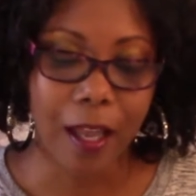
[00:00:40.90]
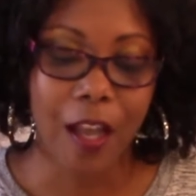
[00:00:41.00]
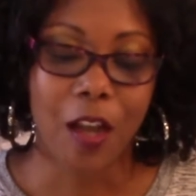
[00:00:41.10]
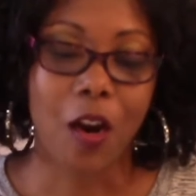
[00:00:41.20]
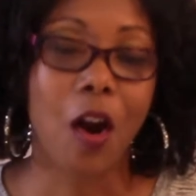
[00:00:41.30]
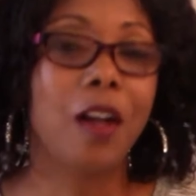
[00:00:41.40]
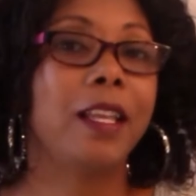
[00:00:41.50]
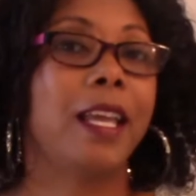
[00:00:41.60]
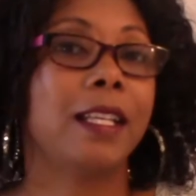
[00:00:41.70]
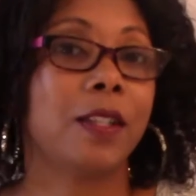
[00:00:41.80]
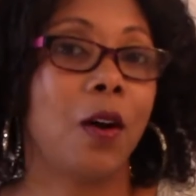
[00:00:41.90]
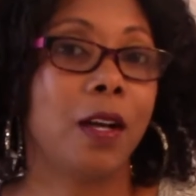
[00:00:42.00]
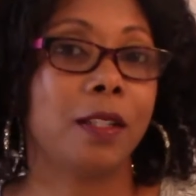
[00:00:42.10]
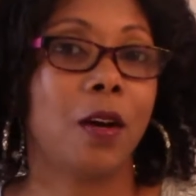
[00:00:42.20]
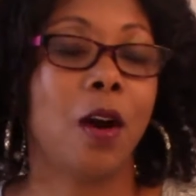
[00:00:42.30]
Carly has a
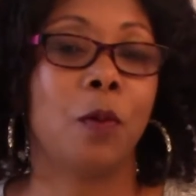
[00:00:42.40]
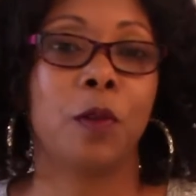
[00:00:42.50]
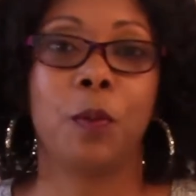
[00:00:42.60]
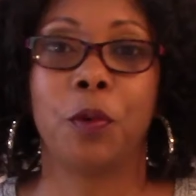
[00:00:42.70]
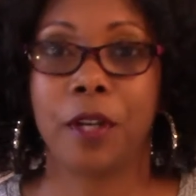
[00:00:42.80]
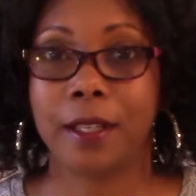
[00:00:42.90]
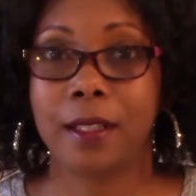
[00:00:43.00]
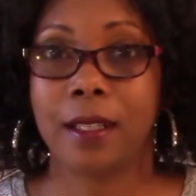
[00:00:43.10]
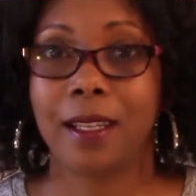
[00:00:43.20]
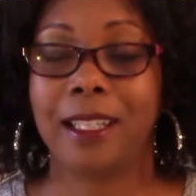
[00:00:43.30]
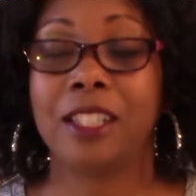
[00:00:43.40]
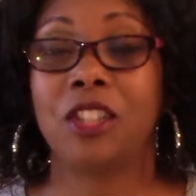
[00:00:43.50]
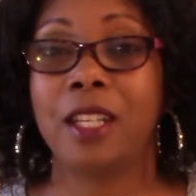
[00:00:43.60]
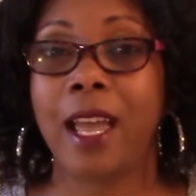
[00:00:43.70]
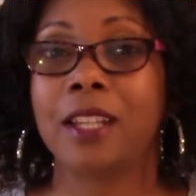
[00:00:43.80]
heart-to-heart with Britt, and
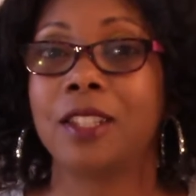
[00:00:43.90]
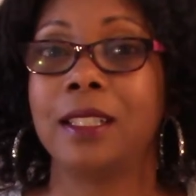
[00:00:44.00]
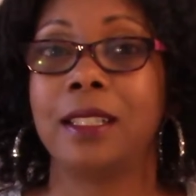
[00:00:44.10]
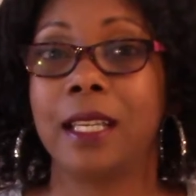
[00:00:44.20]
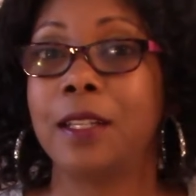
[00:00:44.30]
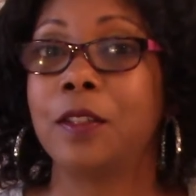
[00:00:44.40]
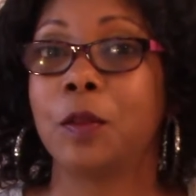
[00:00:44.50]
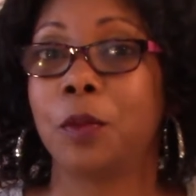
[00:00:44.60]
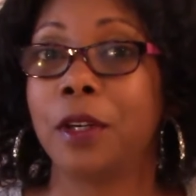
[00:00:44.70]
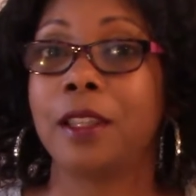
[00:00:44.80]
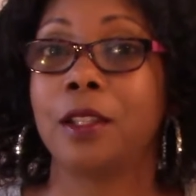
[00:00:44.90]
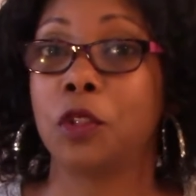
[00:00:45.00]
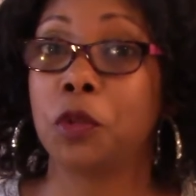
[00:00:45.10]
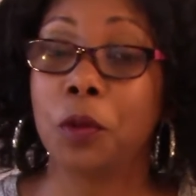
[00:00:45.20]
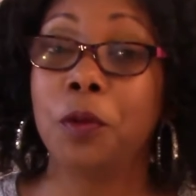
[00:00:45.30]
she actually tells Britt the
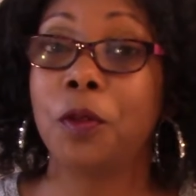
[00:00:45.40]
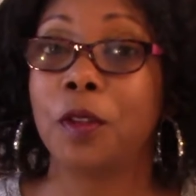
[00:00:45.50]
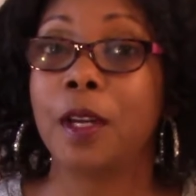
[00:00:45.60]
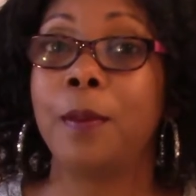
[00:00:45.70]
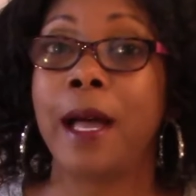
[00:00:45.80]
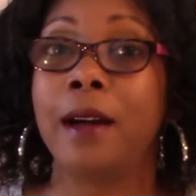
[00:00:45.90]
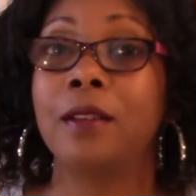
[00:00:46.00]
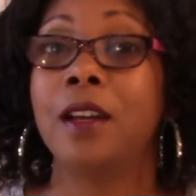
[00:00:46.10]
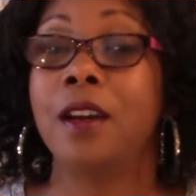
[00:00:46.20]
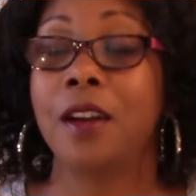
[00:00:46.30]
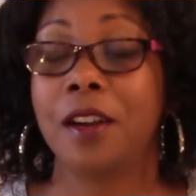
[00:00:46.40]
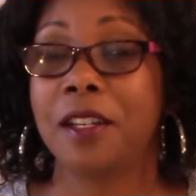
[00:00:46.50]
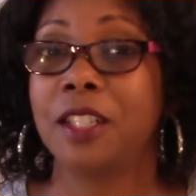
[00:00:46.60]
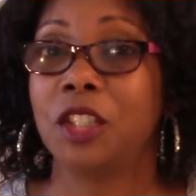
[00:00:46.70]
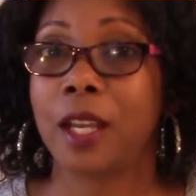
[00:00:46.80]
truth about
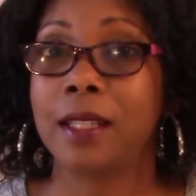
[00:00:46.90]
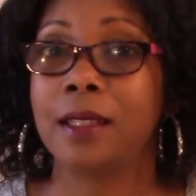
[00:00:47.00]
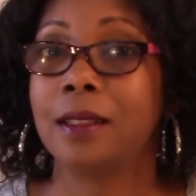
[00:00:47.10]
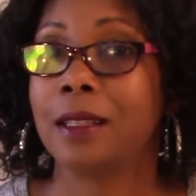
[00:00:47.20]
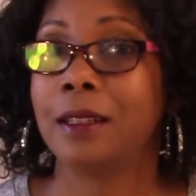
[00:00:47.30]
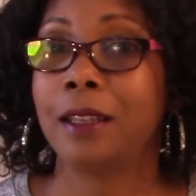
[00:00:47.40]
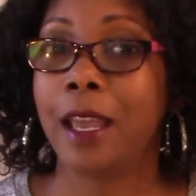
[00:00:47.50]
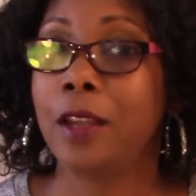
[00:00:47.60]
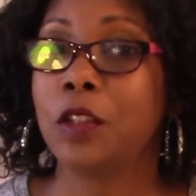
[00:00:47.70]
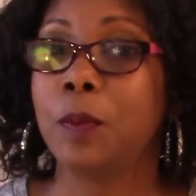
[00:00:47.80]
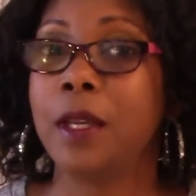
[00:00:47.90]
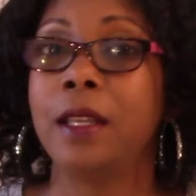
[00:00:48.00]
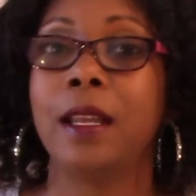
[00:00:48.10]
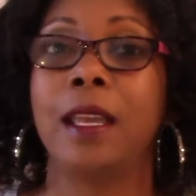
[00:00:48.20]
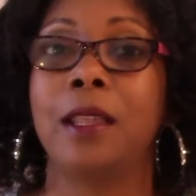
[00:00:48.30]
her and Jason's
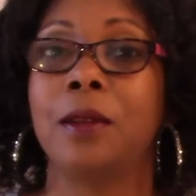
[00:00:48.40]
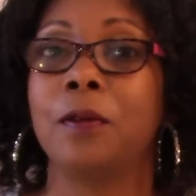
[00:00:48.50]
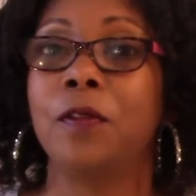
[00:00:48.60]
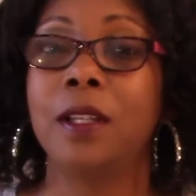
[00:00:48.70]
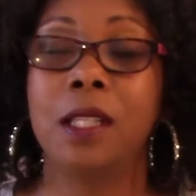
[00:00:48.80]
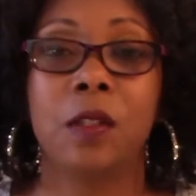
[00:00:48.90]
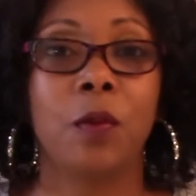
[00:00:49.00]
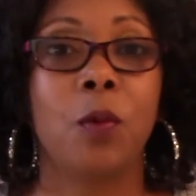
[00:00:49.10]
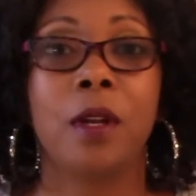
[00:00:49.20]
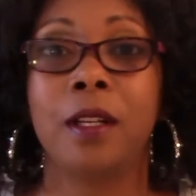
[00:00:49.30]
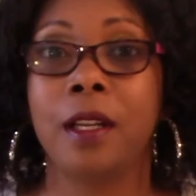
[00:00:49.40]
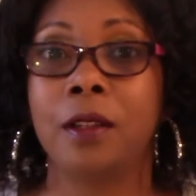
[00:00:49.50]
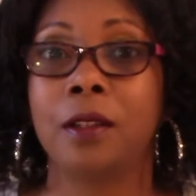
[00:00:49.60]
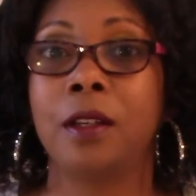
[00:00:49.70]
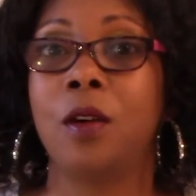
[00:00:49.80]
engagement and their feelings for one
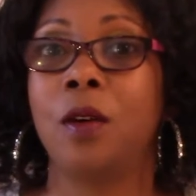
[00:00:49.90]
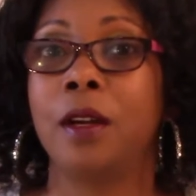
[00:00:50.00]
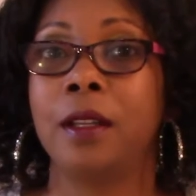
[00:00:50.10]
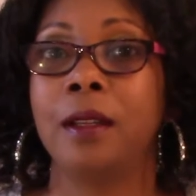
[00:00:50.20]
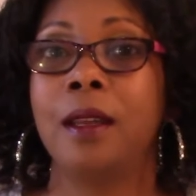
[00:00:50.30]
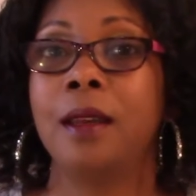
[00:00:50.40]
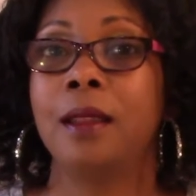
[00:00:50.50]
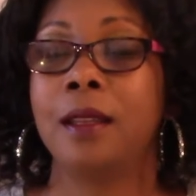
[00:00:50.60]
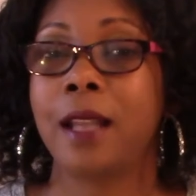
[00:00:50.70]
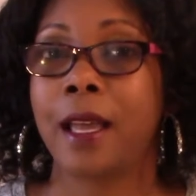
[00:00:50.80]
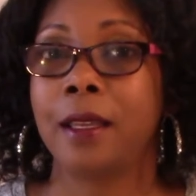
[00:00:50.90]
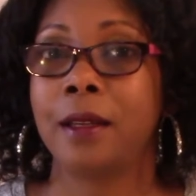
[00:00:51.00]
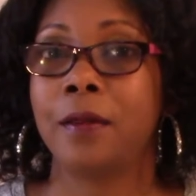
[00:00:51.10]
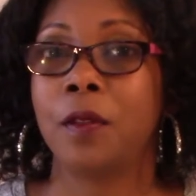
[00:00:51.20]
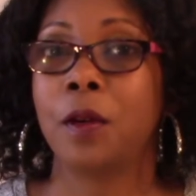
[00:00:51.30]
another on the night
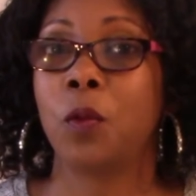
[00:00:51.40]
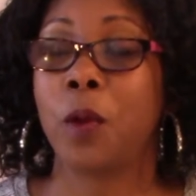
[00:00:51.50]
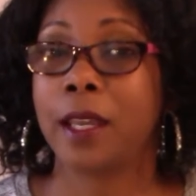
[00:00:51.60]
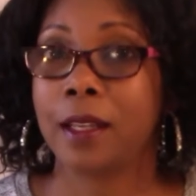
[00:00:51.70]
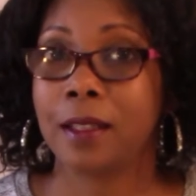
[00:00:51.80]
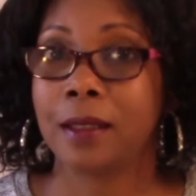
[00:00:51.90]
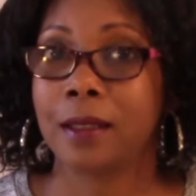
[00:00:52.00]
of their wedding.